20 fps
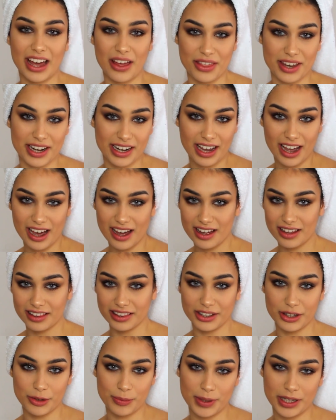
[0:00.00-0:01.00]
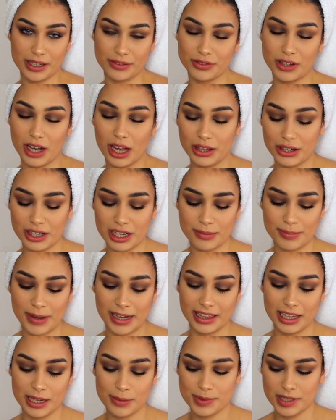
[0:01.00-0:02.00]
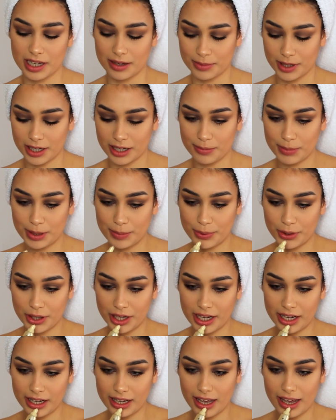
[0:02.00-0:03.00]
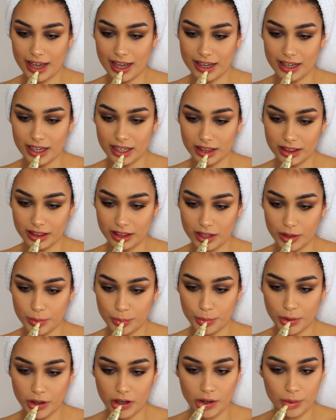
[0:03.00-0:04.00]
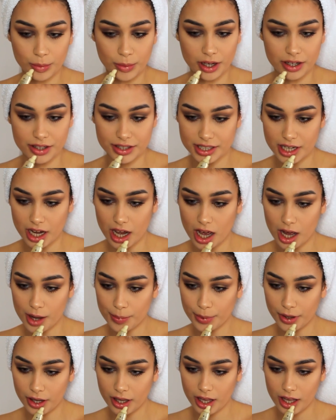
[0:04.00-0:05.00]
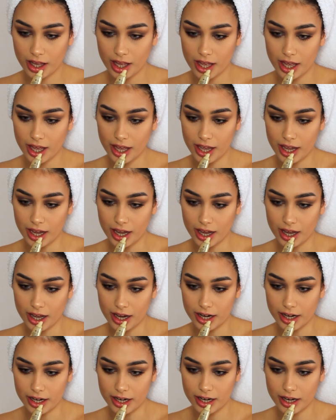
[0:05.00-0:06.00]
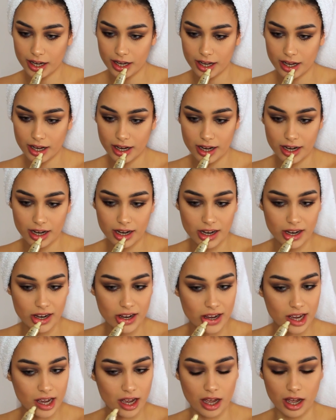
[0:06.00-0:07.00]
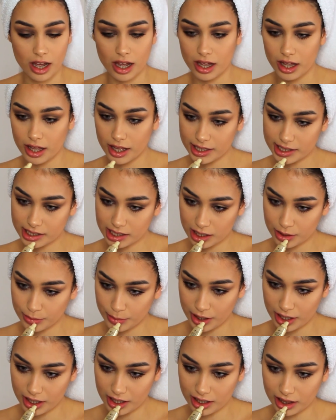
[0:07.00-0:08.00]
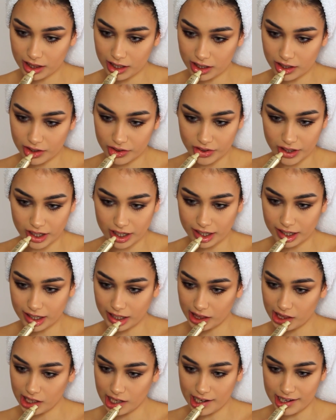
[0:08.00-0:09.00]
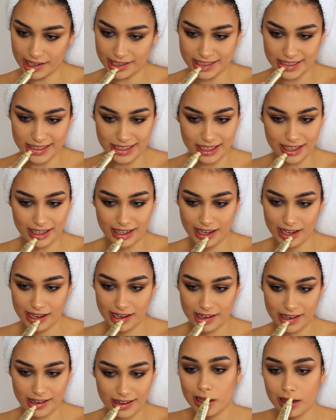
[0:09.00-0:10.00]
Now that I got a little bit of color in my lips, I'm going to be putting a lip balm on top, and it's going to make it look very glossy.